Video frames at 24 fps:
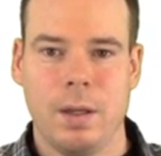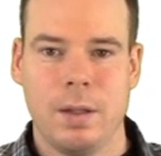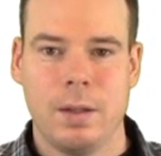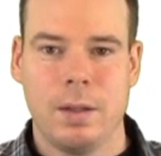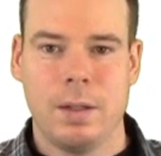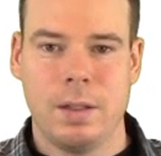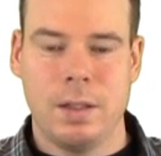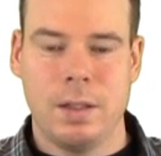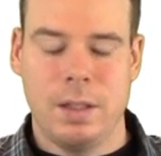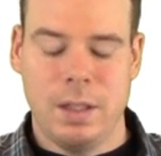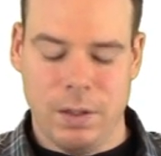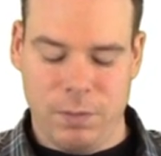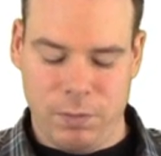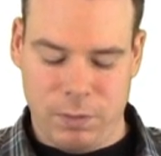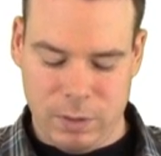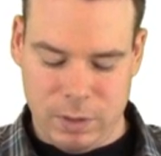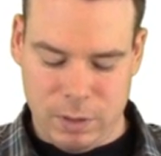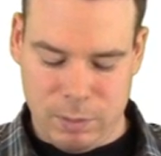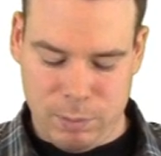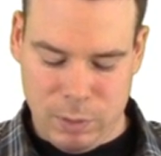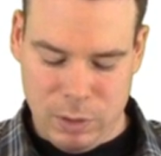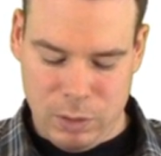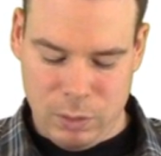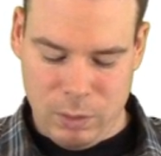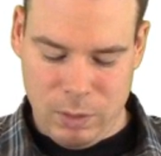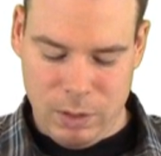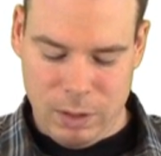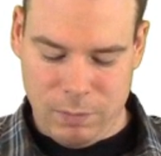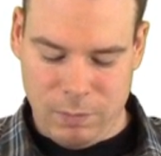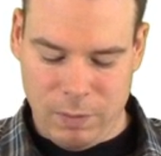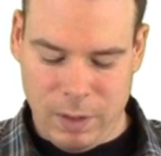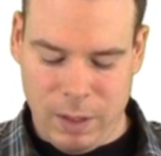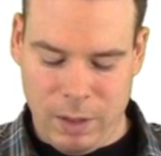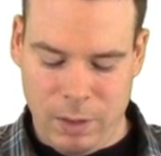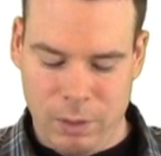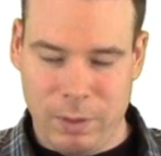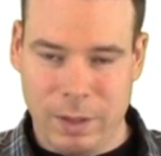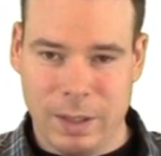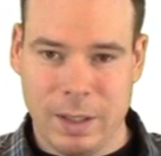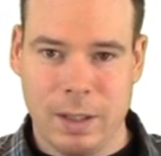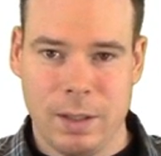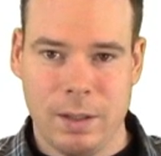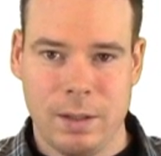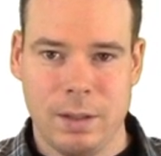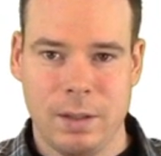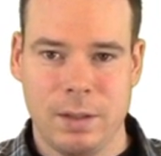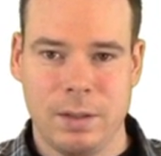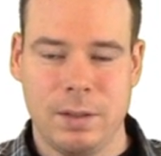the difference between the value I
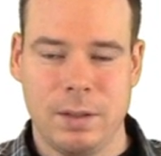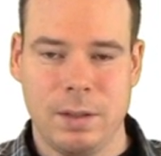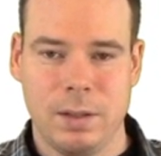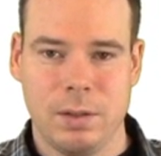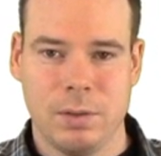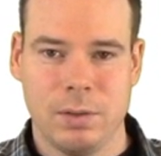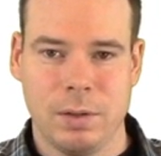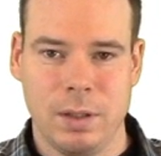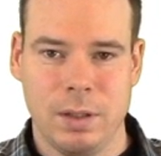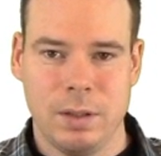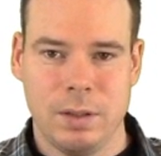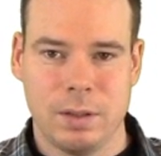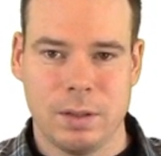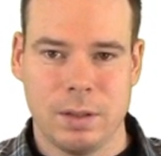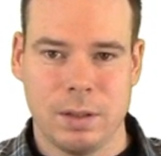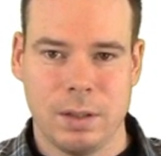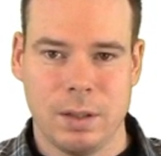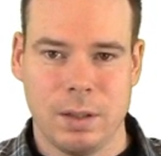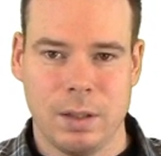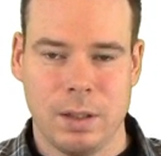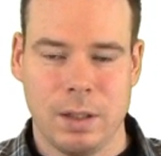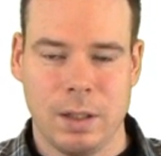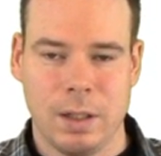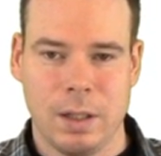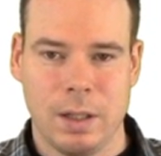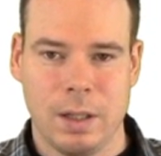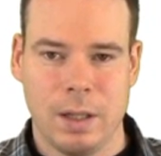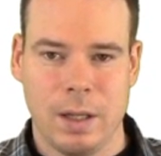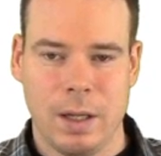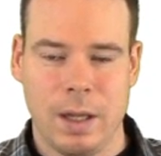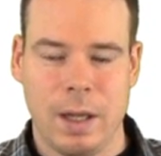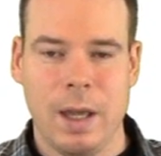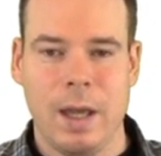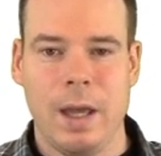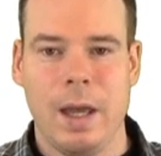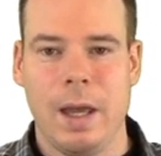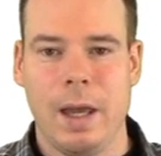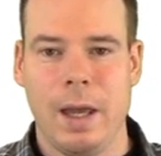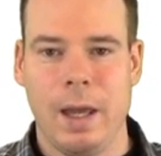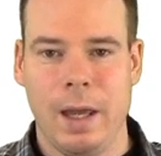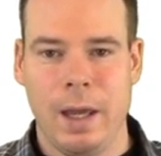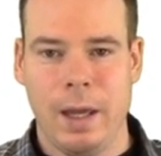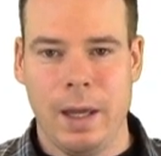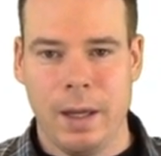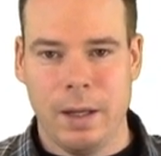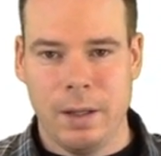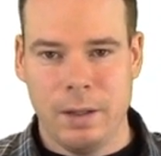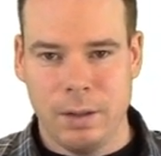get in this series
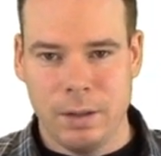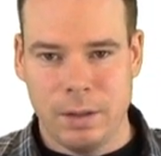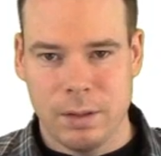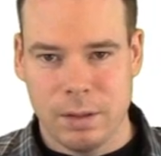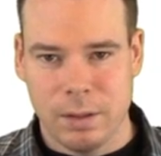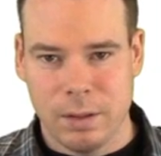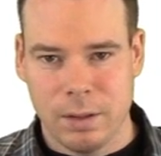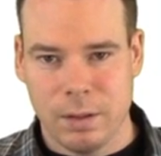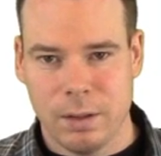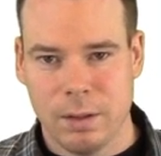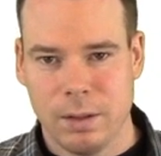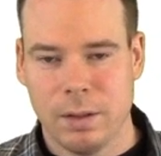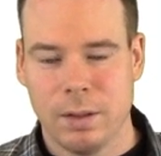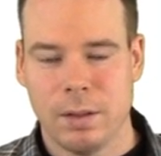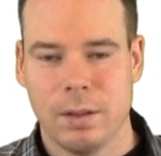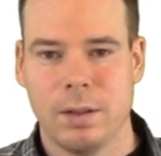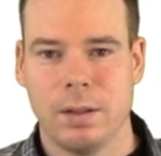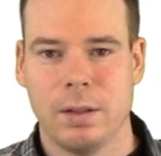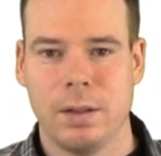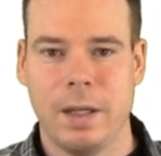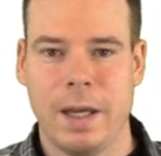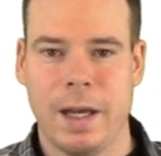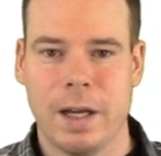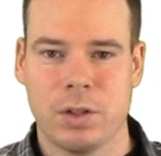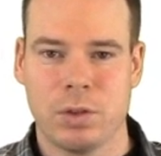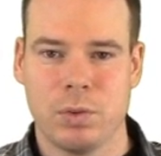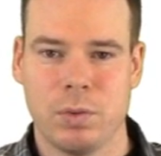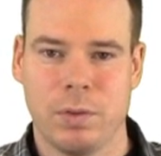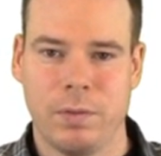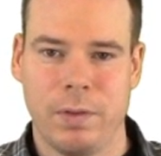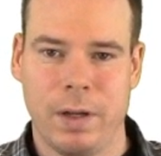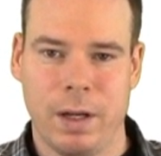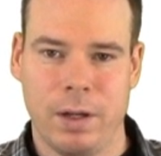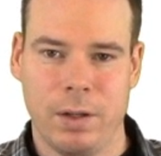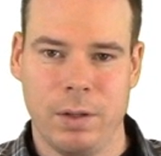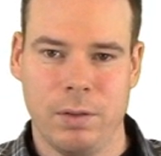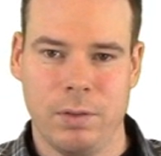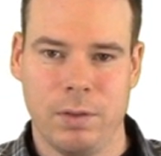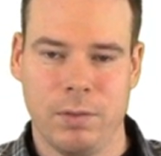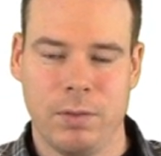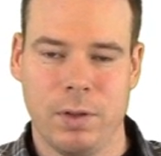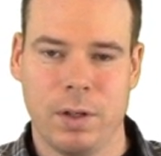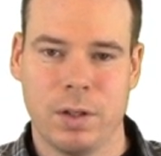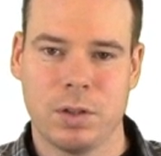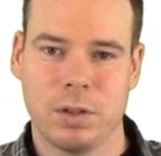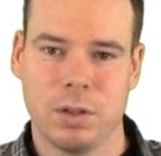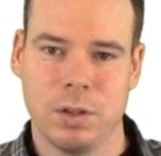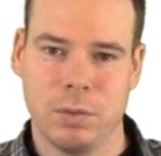and the actual value of the
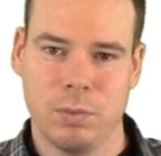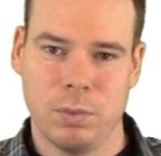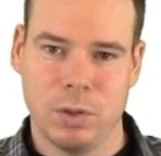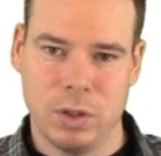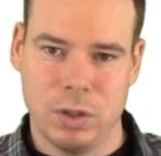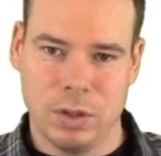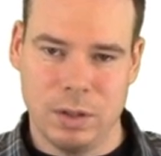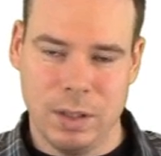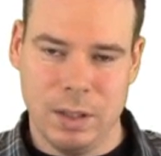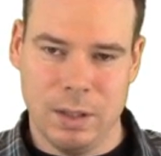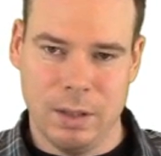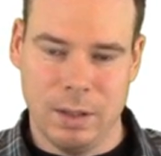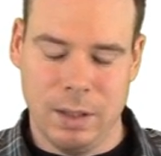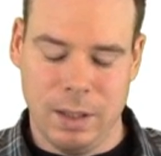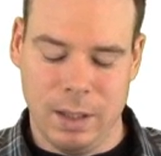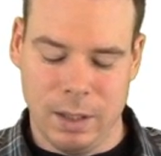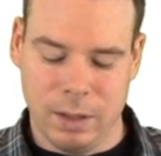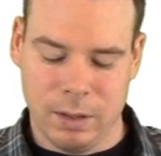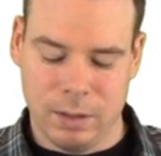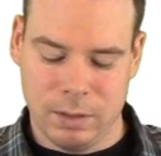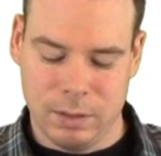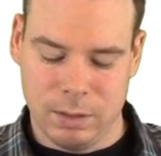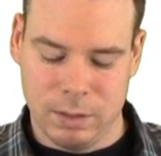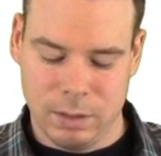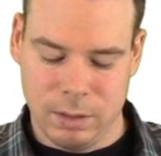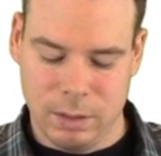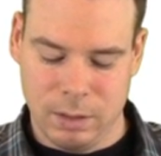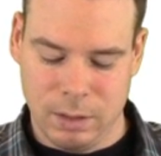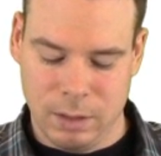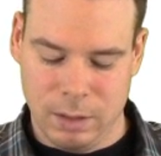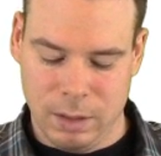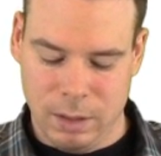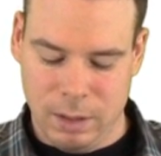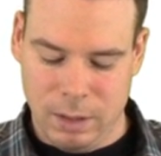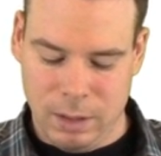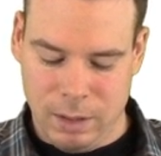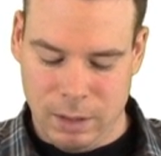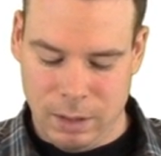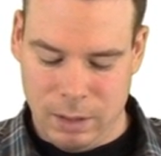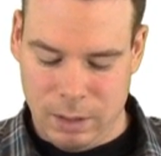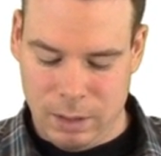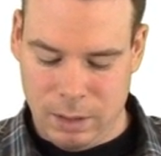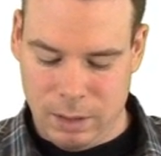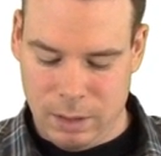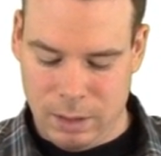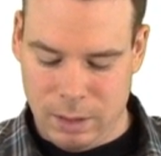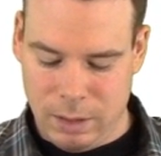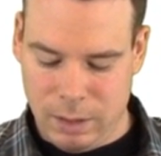function, which is e to the x,
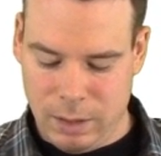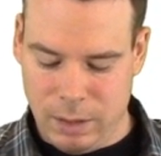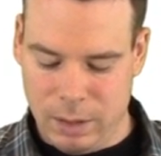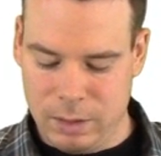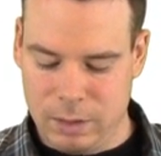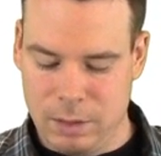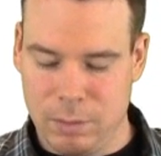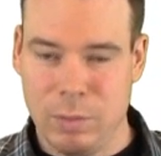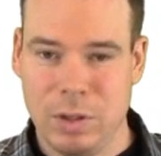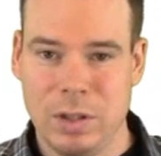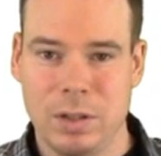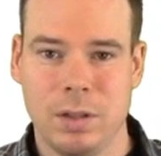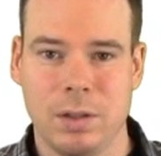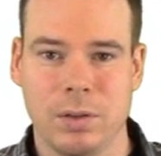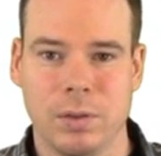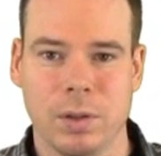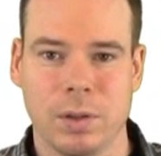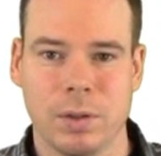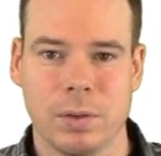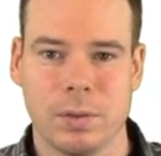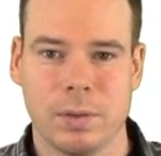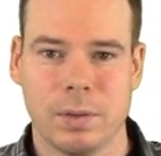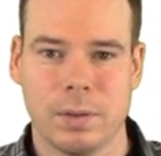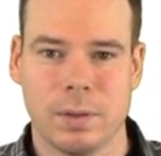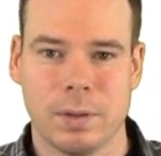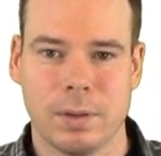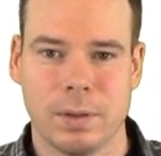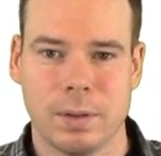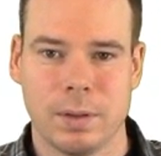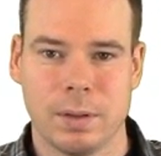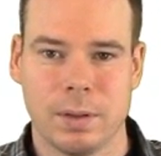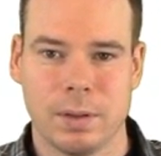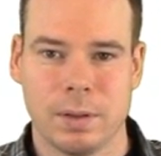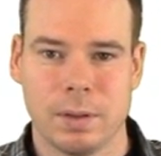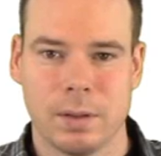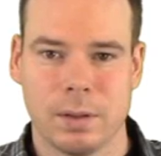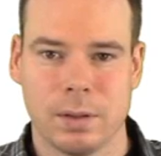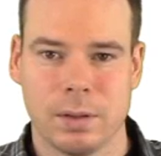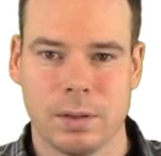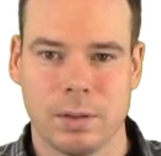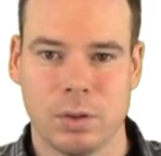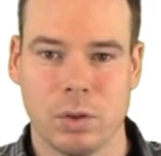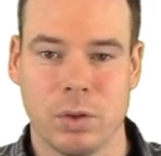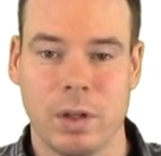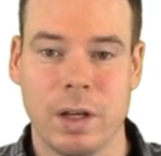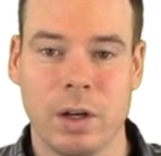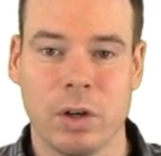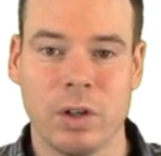has to be 0.
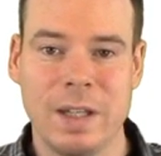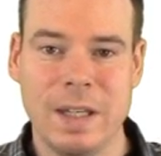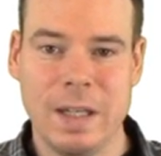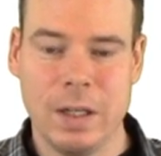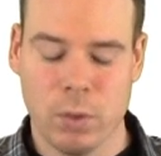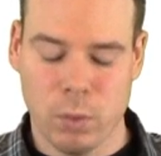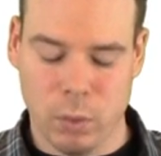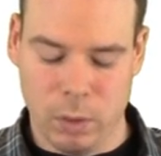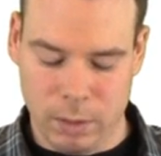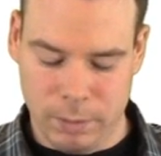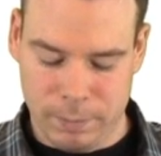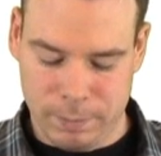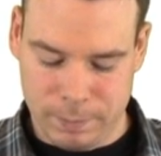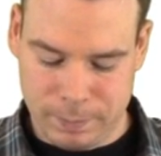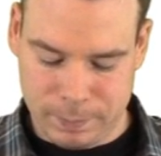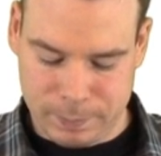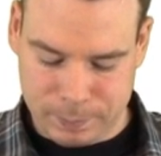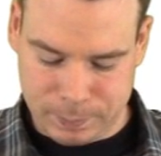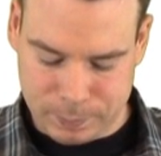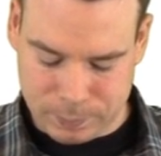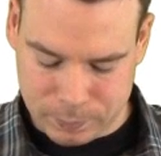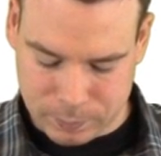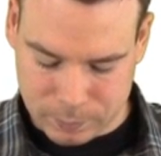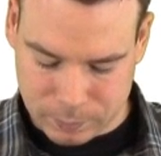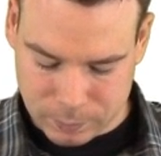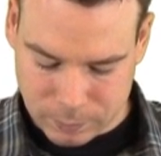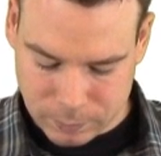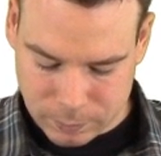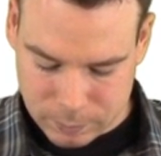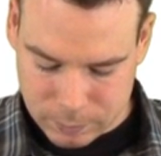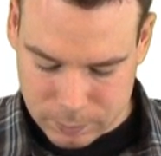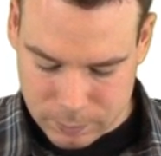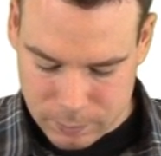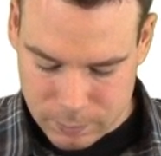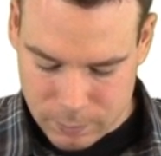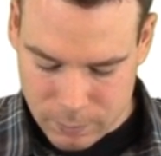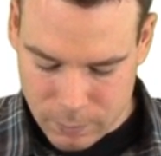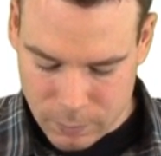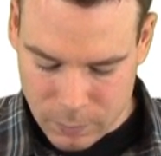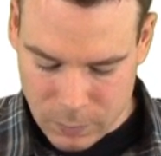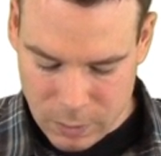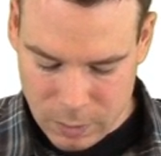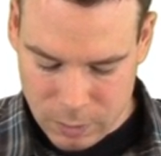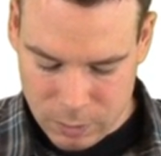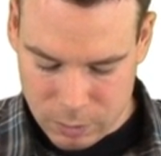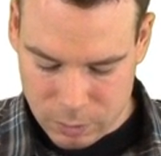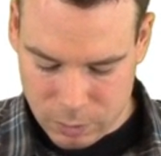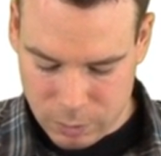So they are equal.
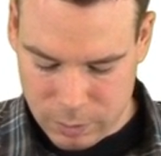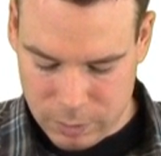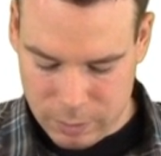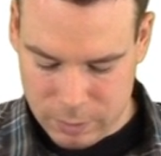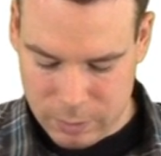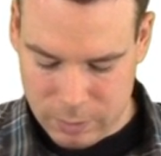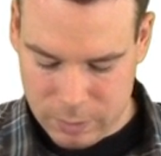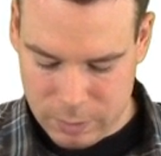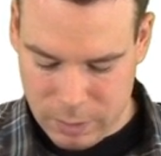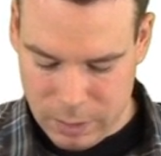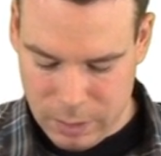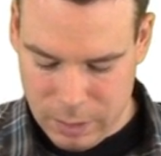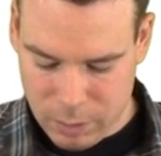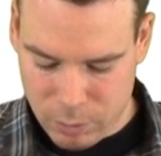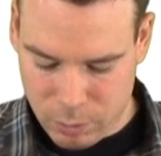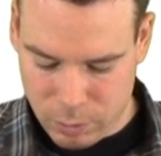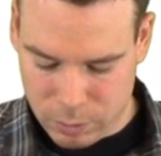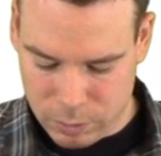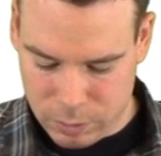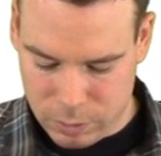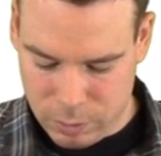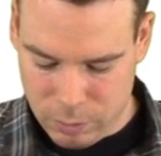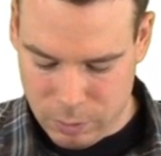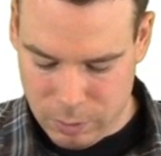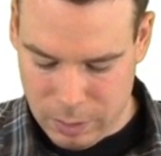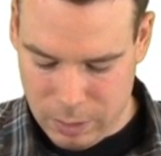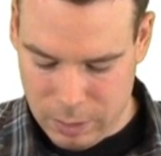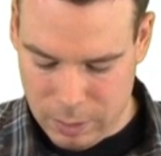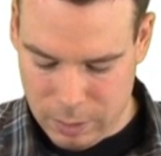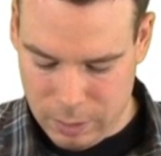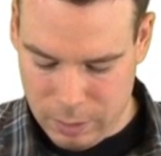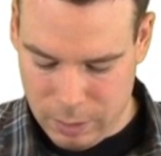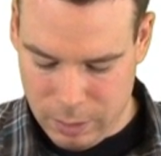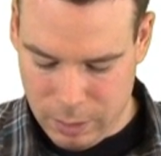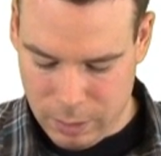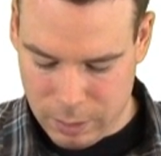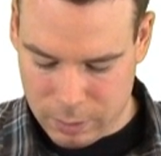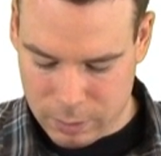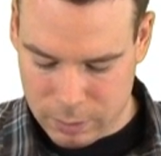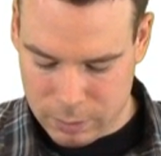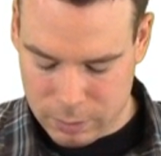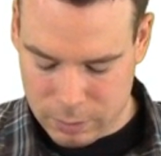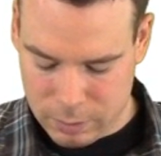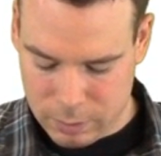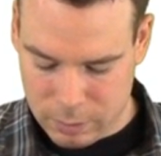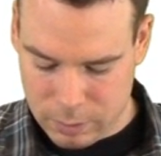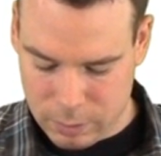So this is equal to e to the x